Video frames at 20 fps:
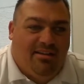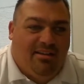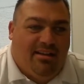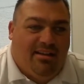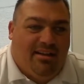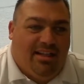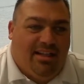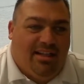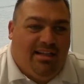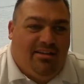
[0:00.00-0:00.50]

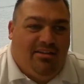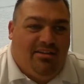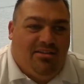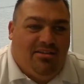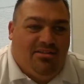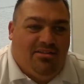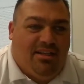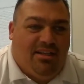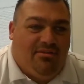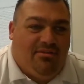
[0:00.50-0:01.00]
that
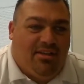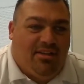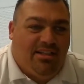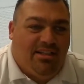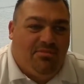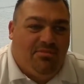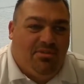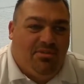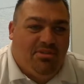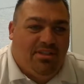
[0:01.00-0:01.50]
allows a
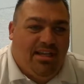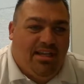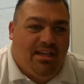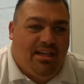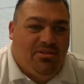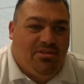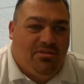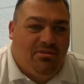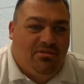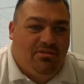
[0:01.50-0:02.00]
flexible
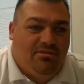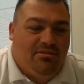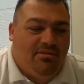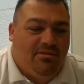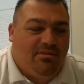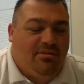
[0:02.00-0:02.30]
schedule